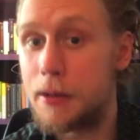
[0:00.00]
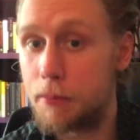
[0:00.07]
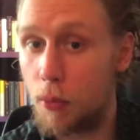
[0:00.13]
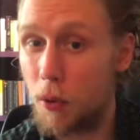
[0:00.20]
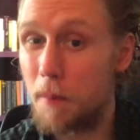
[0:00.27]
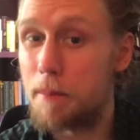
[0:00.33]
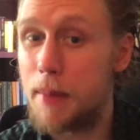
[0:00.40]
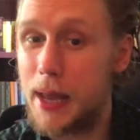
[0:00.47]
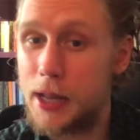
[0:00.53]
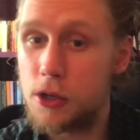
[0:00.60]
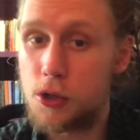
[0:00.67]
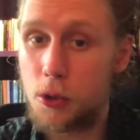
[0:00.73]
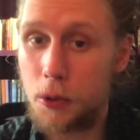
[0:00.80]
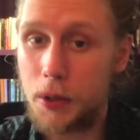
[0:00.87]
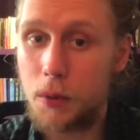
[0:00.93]
more
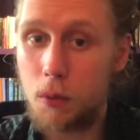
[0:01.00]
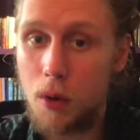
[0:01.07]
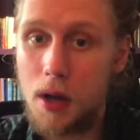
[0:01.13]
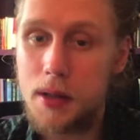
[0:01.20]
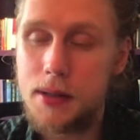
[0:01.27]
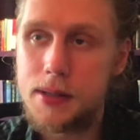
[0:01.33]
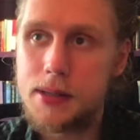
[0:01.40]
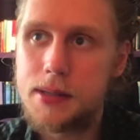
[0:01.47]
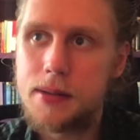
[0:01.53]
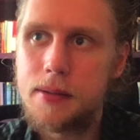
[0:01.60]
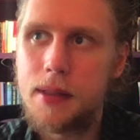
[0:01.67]
majory runs